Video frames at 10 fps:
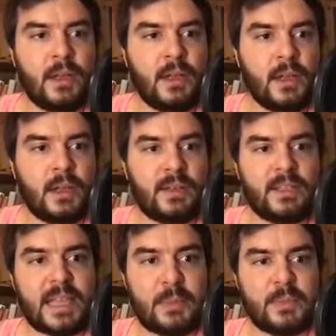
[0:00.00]
Uh, this
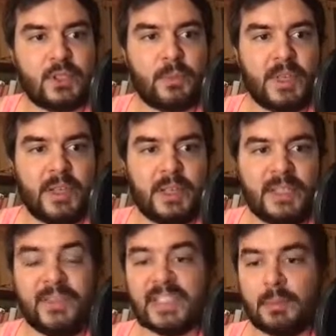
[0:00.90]
happens to be
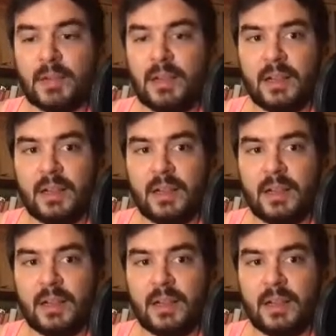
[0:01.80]
divisible,